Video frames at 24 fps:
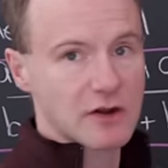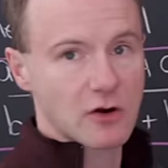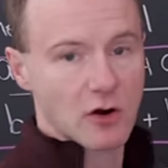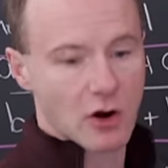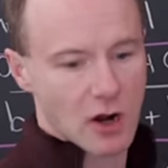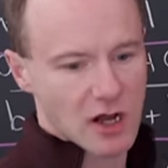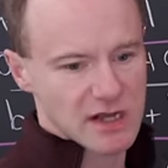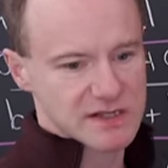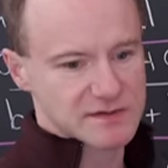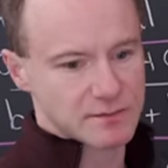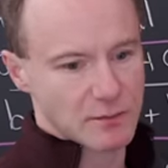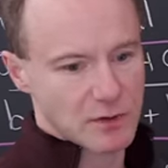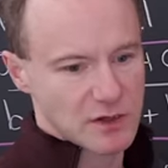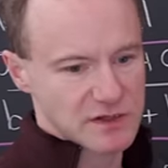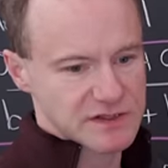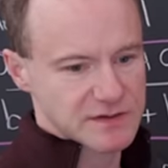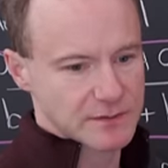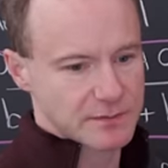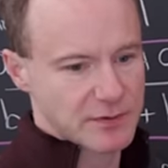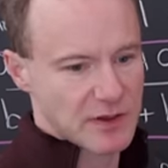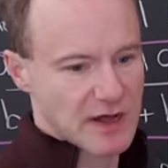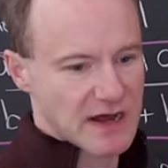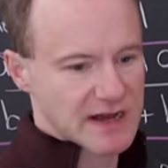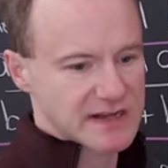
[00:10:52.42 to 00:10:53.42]
cross
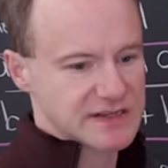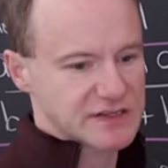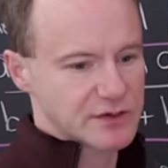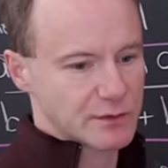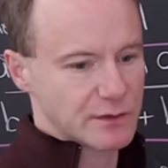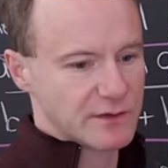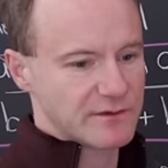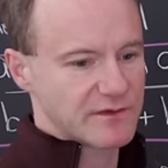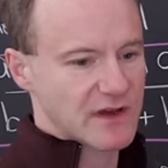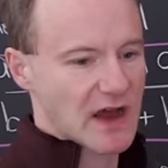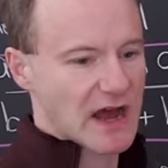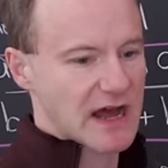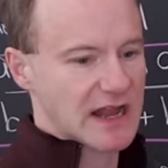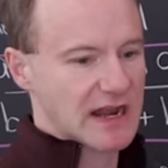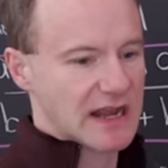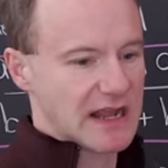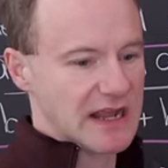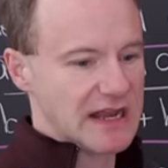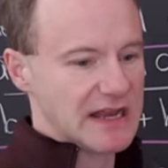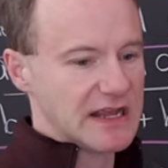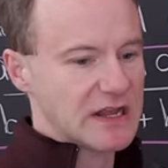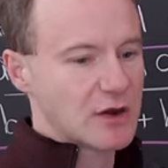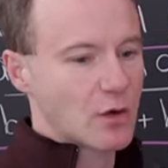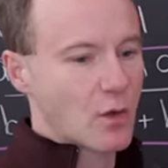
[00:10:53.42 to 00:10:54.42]
multiply so we've got
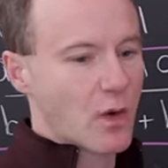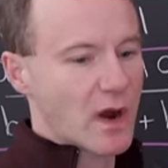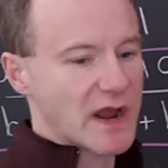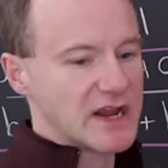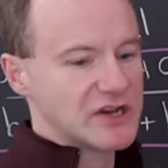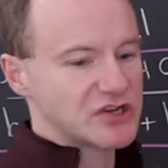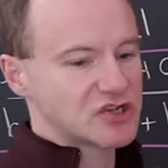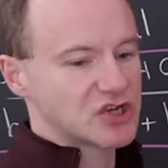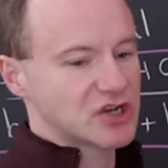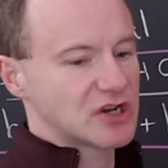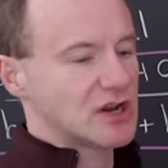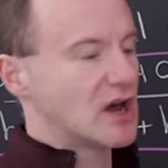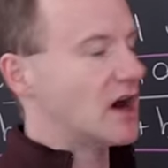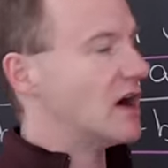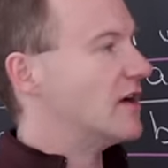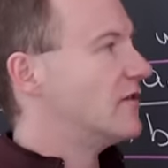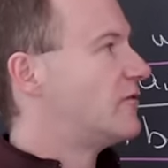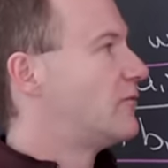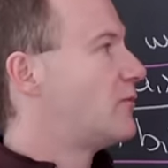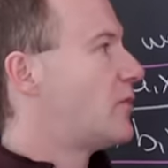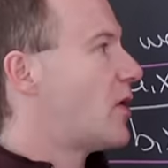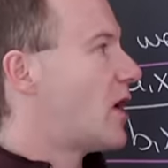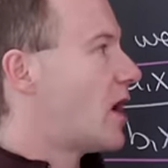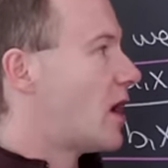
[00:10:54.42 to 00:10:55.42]
an equation of
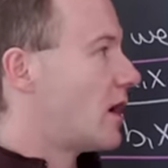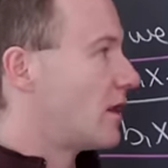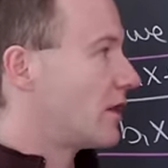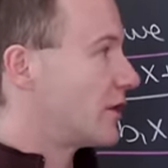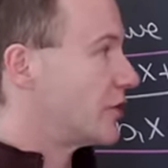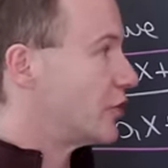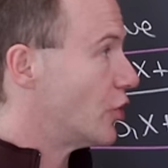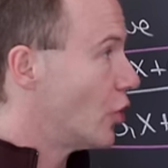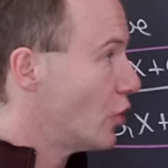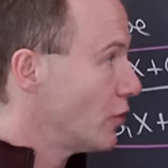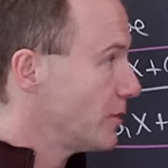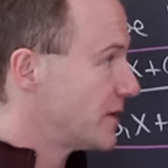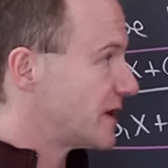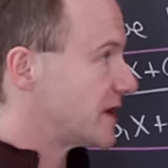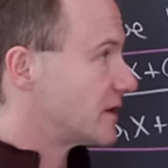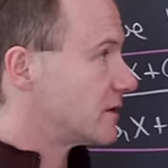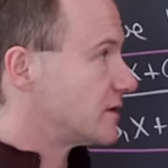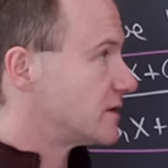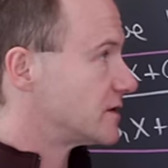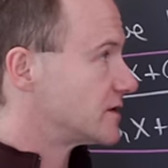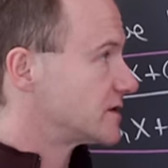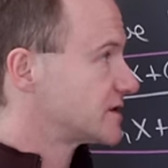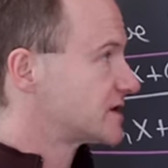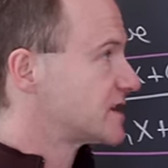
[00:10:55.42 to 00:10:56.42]

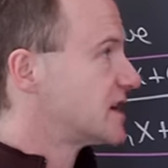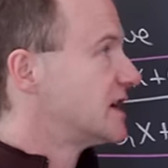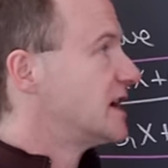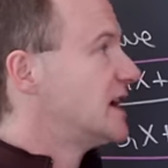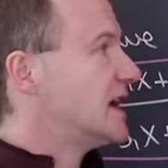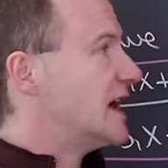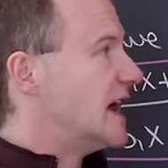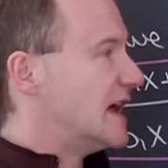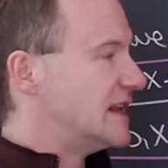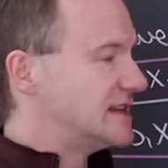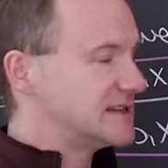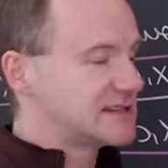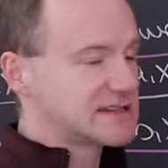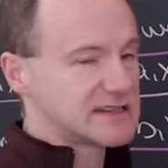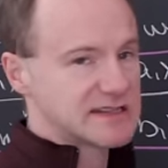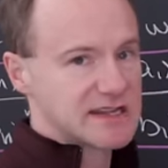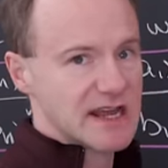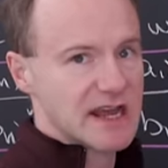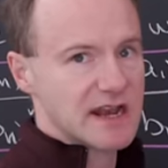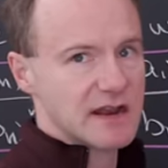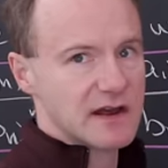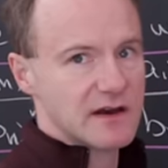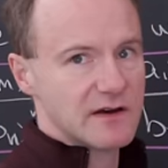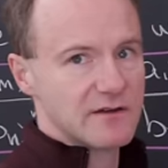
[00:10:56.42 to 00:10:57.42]
polynomials
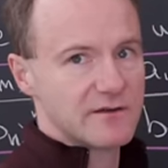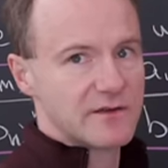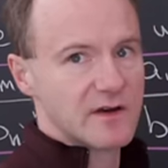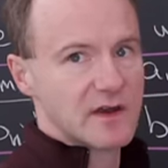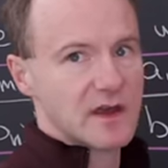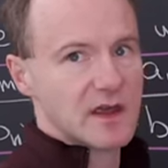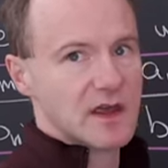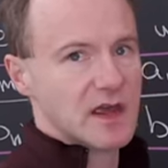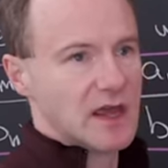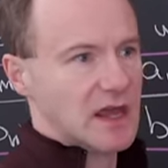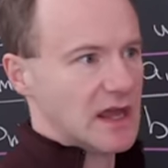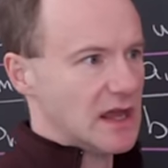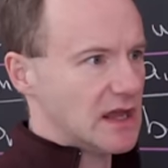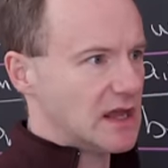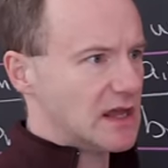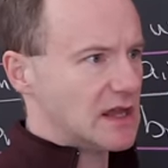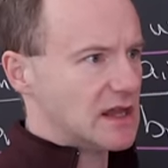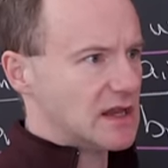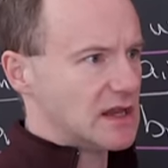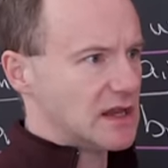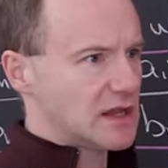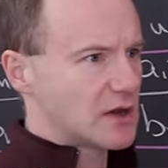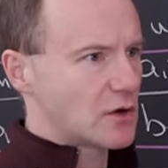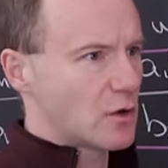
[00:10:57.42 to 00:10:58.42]
instead of an
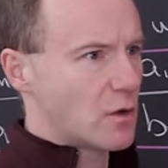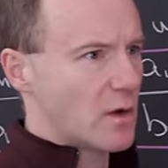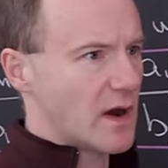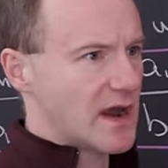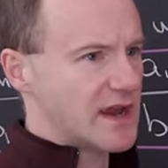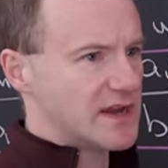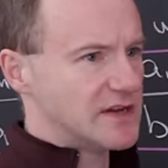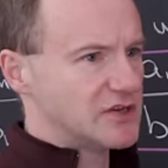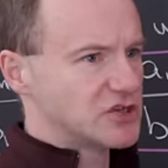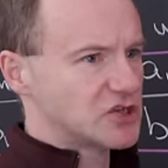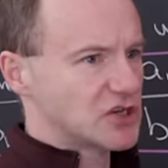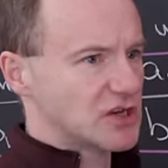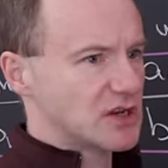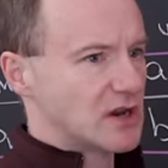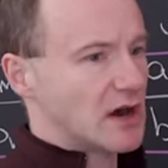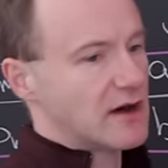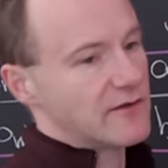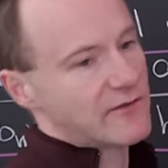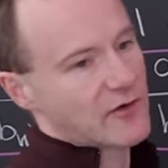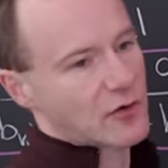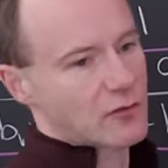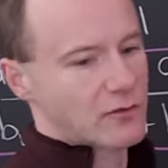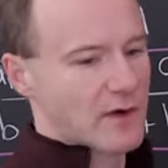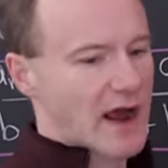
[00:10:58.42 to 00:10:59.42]
equation
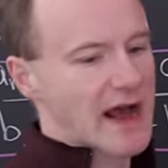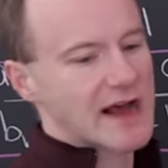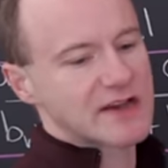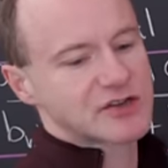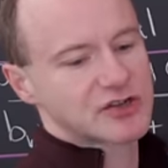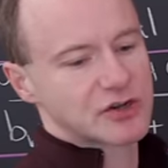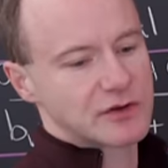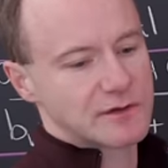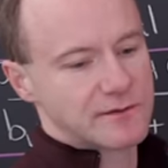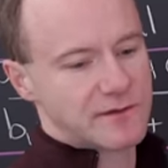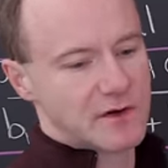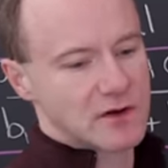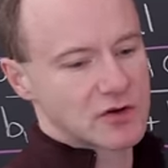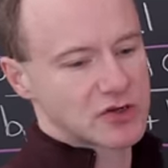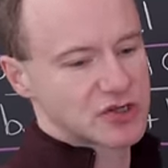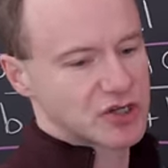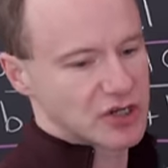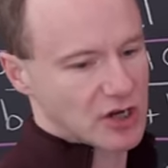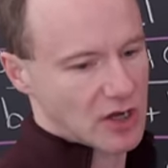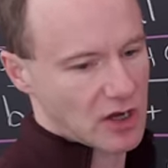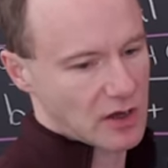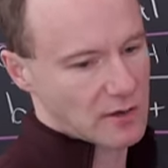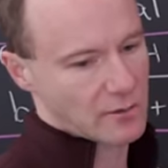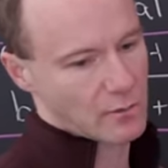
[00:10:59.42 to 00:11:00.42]
of a rational
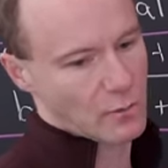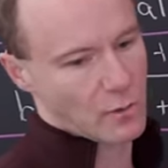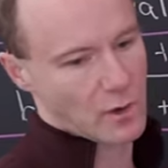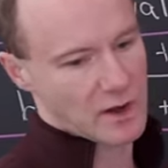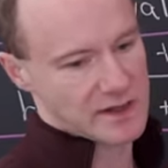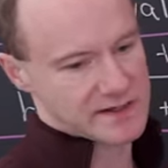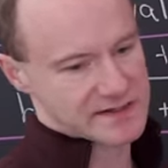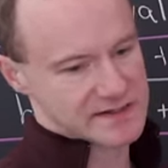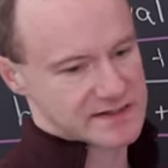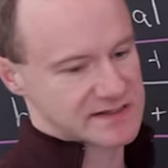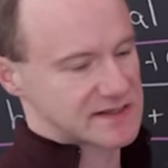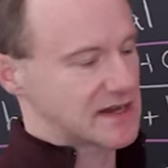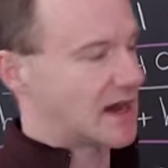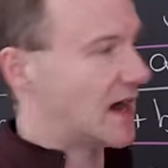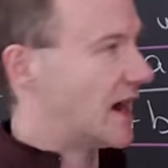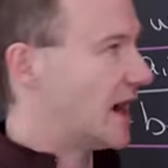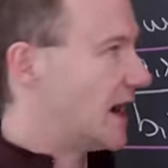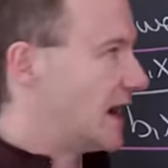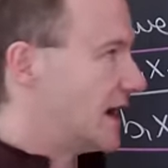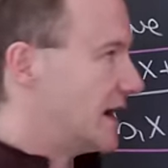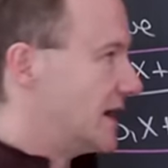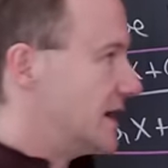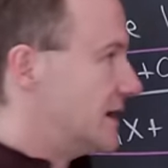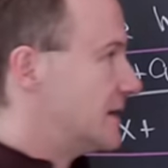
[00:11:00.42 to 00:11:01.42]
function on one
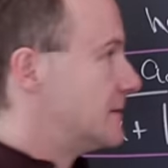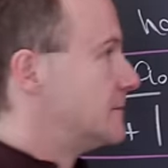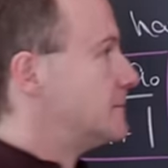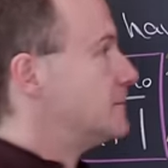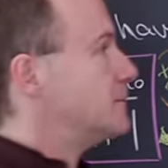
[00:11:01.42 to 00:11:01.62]
side.